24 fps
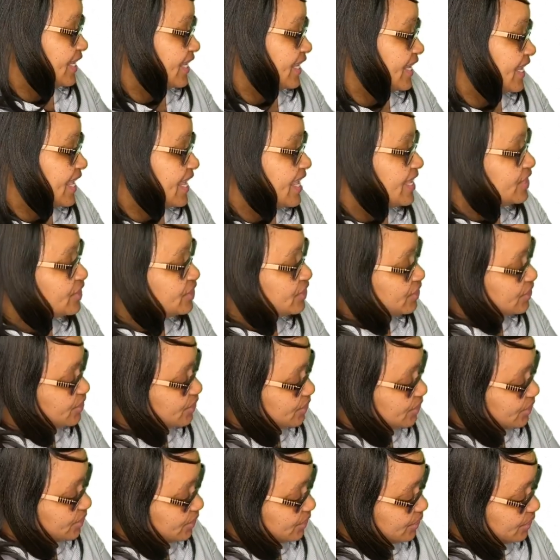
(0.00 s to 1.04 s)

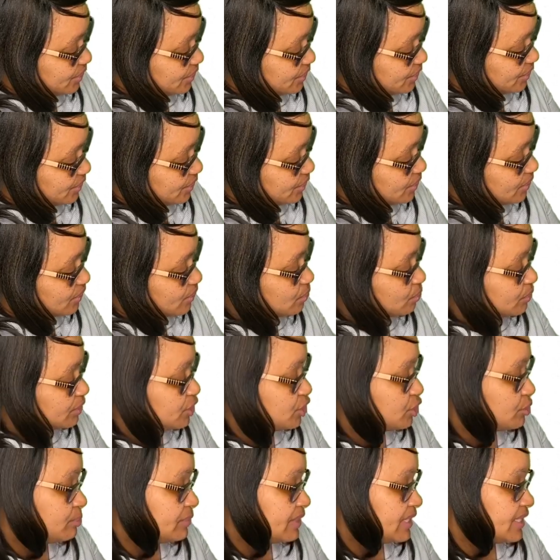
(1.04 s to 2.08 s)
Enter,
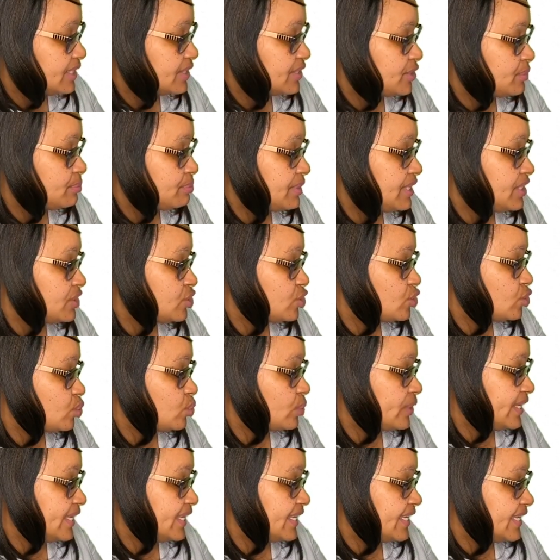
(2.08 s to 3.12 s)
which means
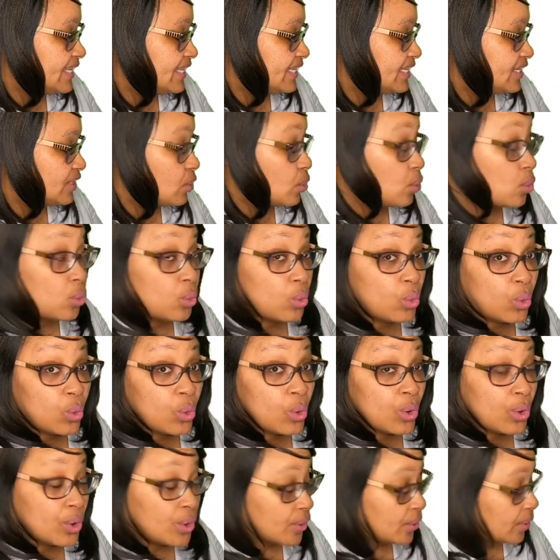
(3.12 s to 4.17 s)
between
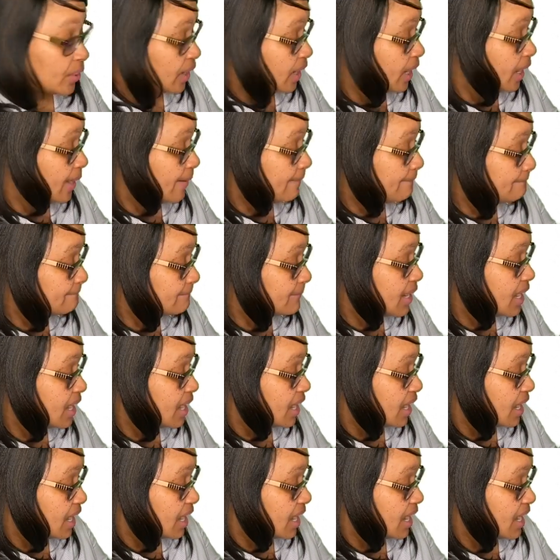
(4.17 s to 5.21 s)
or
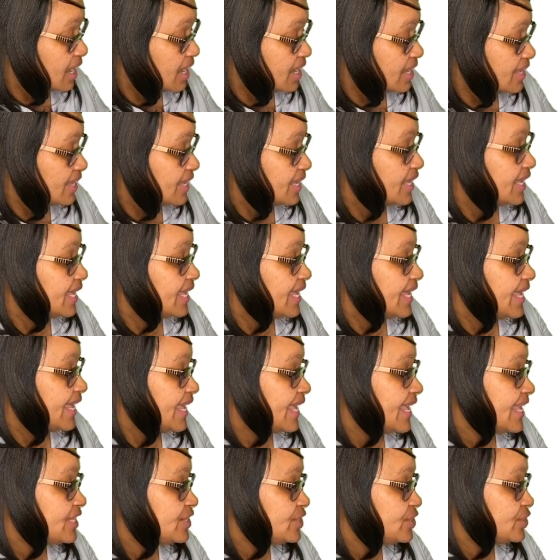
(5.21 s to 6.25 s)
among.
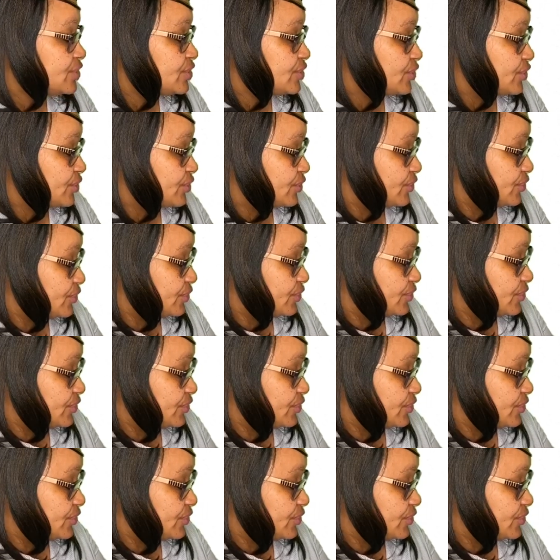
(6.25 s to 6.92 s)
Enter.